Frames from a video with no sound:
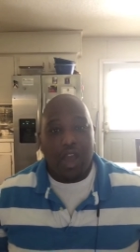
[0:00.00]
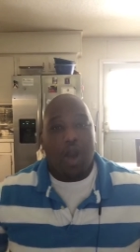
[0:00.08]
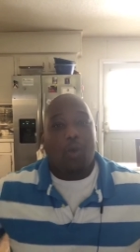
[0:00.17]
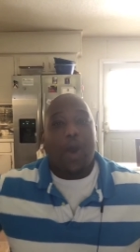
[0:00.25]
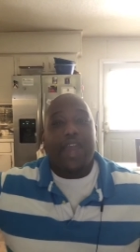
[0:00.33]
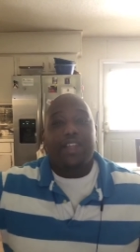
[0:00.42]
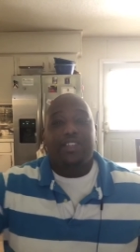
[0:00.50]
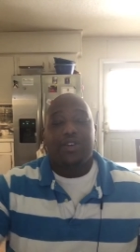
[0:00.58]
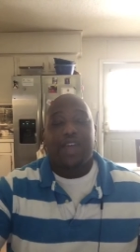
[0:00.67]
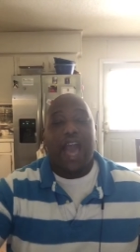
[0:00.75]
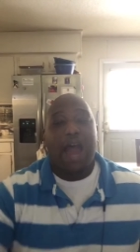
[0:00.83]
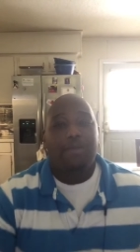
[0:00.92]
Wait until
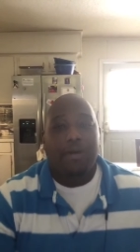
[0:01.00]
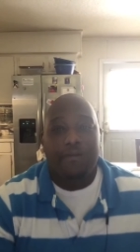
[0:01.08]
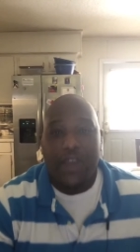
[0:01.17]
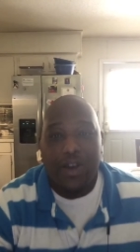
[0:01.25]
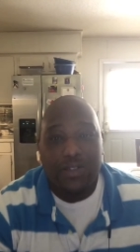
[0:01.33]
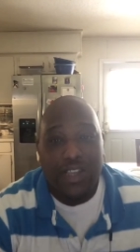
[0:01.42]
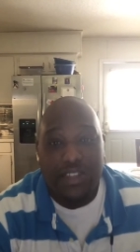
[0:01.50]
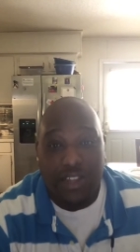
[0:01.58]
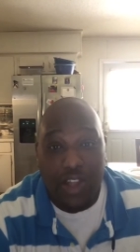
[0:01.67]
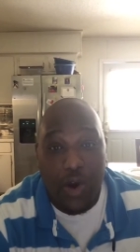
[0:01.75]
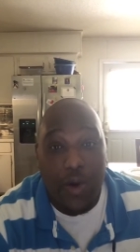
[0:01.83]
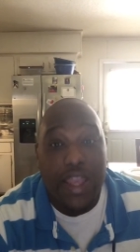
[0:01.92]
God reveals his
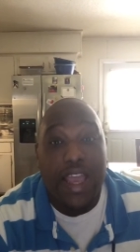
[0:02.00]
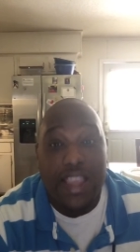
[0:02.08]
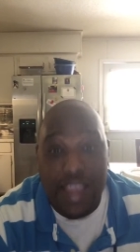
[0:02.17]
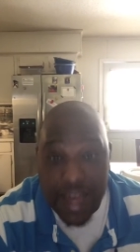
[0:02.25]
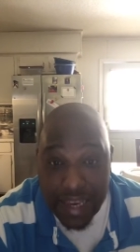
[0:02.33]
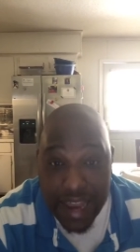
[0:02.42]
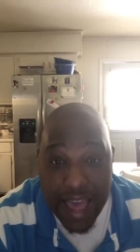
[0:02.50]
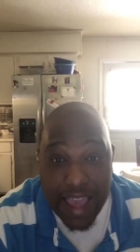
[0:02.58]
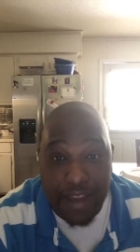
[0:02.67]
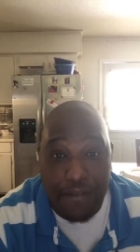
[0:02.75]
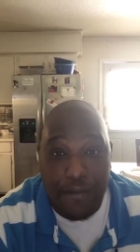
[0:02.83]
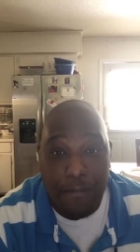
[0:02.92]
glory in your
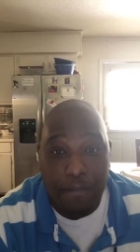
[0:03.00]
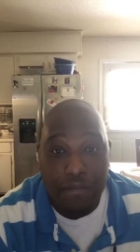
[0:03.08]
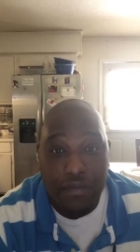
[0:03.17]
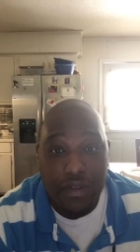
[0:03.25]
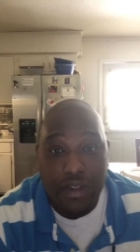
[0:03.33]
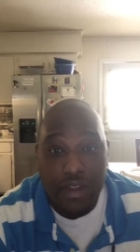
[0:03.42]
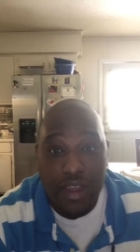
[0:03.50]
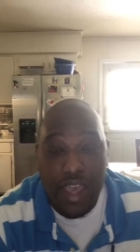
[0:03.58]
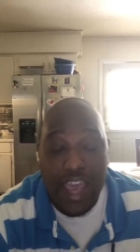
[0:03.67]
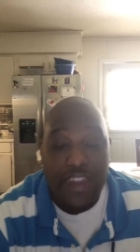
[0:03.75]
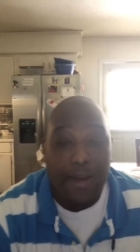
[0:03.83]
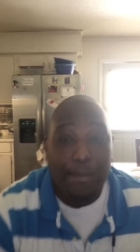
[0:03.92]
life.
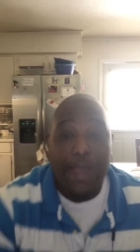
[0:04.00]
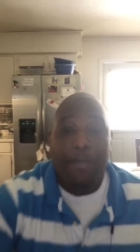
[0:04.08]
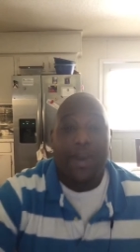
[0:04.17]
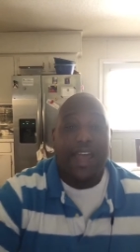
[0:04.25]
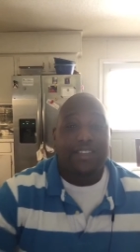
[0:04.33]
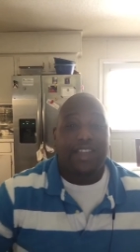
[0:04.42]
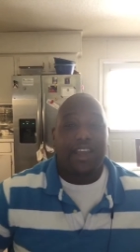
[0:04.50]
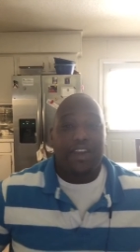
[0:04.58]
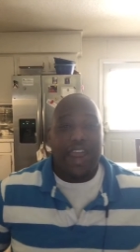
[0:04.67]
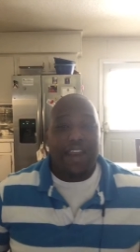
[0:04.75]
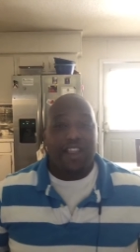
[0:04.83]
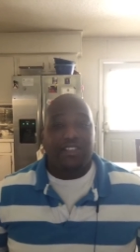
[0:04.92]
And the people that's
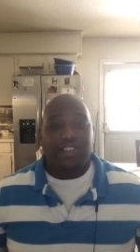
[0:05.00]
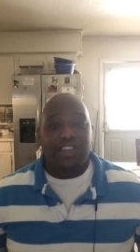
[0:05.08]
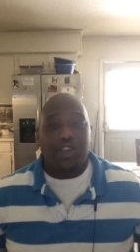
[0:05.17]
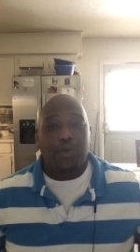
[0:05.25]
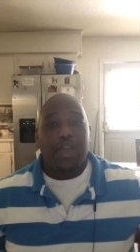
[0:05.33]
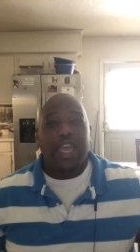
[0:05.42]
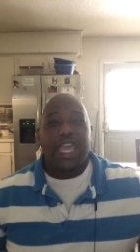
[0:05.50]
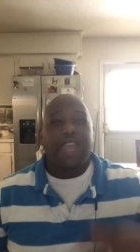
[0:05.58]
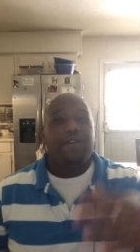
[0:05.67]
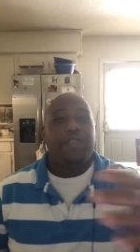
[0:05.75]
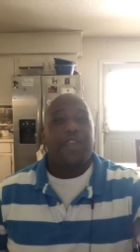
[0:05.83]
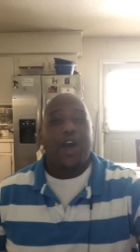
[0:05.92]
connected to you,
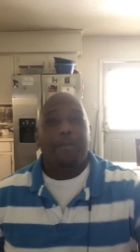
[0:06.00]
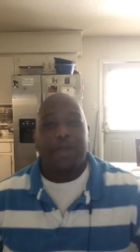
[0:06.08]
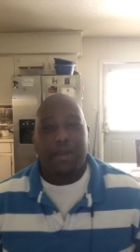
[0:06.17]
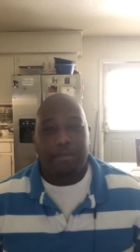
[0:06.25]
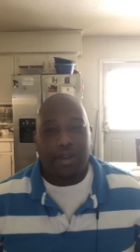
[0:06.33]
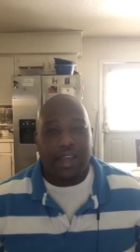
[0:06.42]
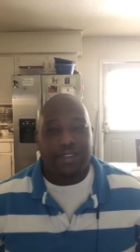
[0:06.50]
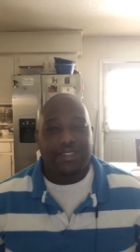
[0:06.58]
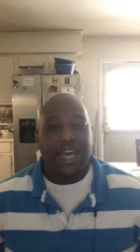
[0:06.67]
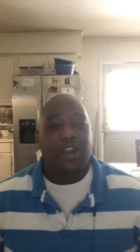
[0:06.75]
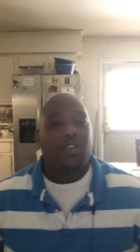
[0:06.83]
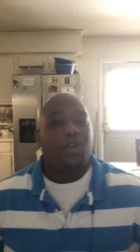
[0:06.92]
even they'll be blessed.
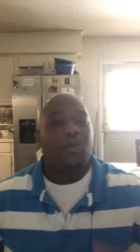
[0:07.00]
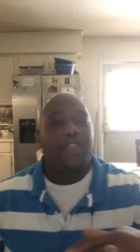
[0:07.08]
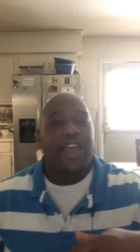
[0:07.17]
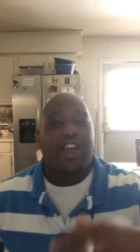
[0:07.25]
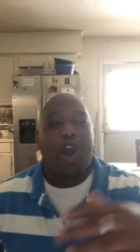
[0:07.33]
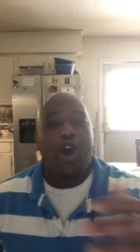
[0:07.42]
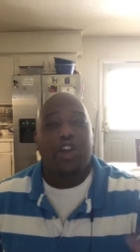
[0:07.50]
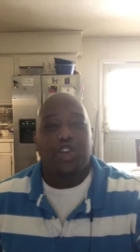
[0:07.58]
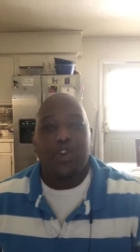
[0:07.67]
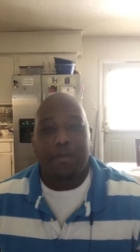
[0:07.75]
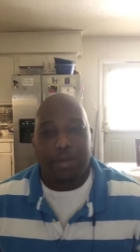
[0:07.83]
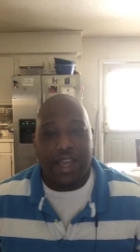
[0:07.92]
Not only will they call
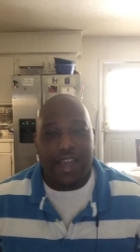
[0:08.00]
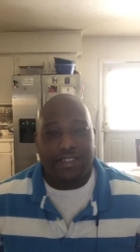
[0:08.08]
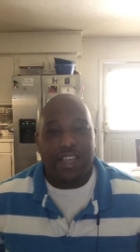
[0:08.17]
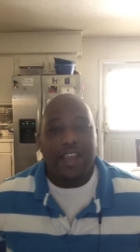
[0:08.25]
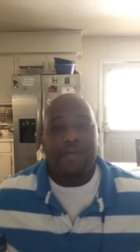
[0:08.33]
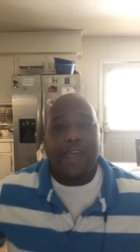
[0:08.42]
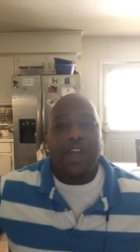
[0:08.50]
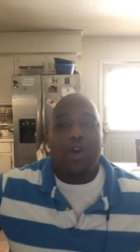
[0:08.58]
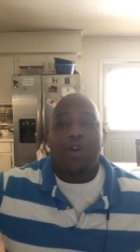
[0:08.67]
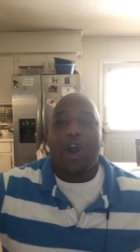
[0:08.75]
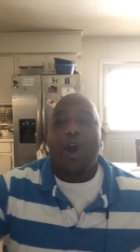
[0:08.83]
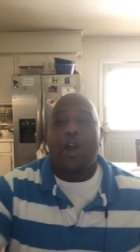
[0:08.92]
you blessed, they're going
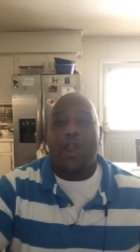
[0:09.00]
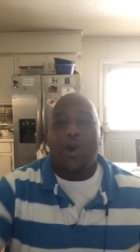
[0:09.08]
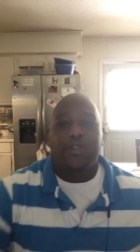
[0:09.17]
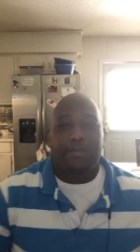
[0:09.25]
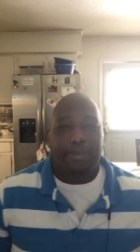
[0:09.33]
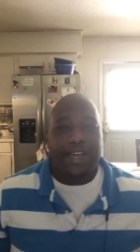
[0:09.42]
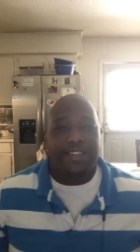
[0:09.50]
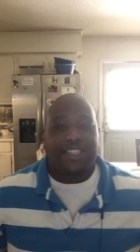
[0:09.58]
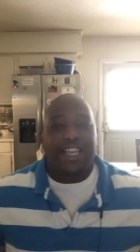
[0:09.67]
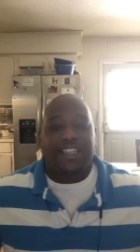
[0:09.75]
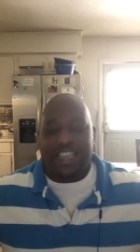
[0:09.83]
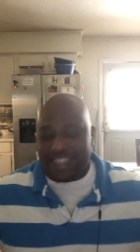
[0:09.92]
to call those blessed
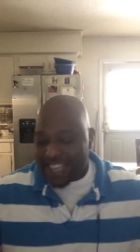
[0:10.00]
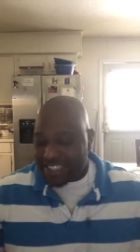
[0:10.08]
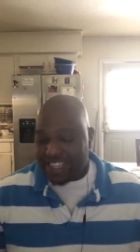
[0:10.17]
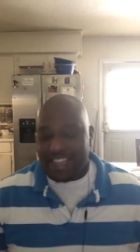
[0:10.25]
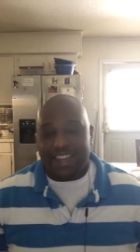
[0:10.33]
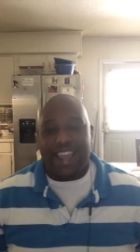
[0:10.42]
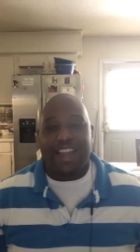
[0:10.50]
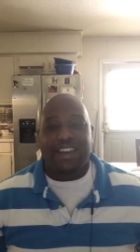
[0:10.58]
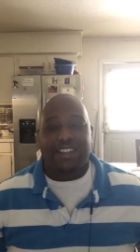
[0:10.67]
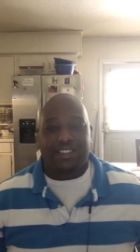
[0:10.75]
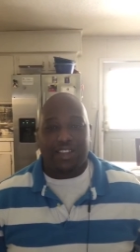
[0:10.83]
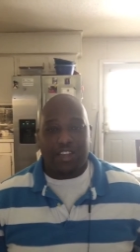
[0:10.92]
that, that's
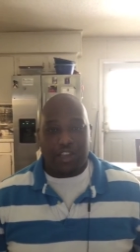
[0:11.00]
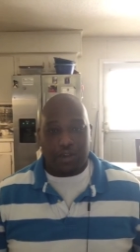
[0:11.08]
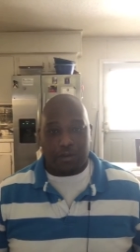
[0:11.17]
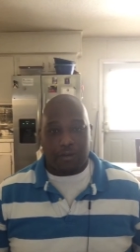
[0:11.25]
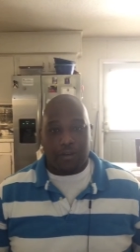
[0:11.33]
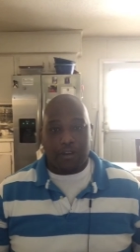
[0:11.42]
connected to you.